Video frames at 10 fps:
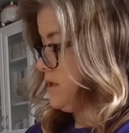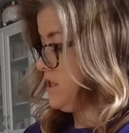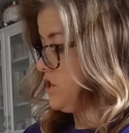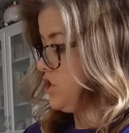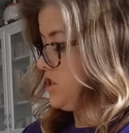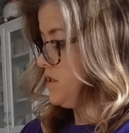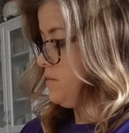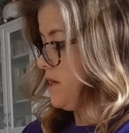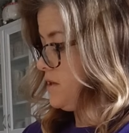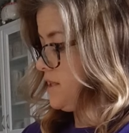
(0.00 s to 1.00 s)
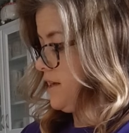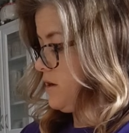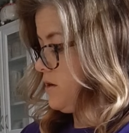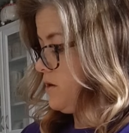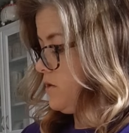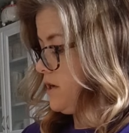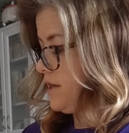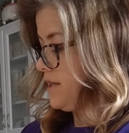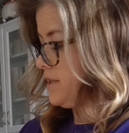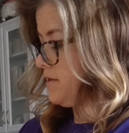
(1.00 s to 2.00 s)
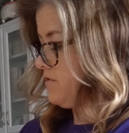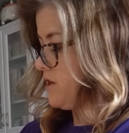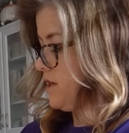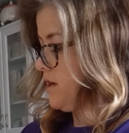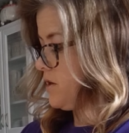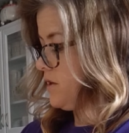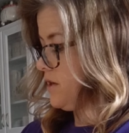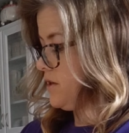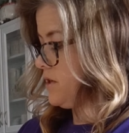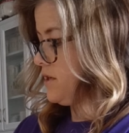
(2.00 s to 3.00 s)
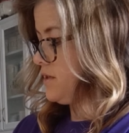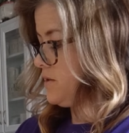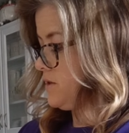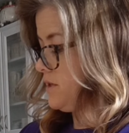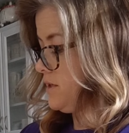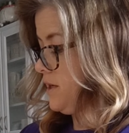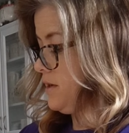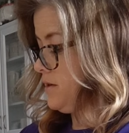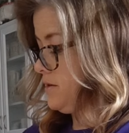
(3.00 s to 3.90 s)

This just smells like all kinds of honey garlic goodness, honestly.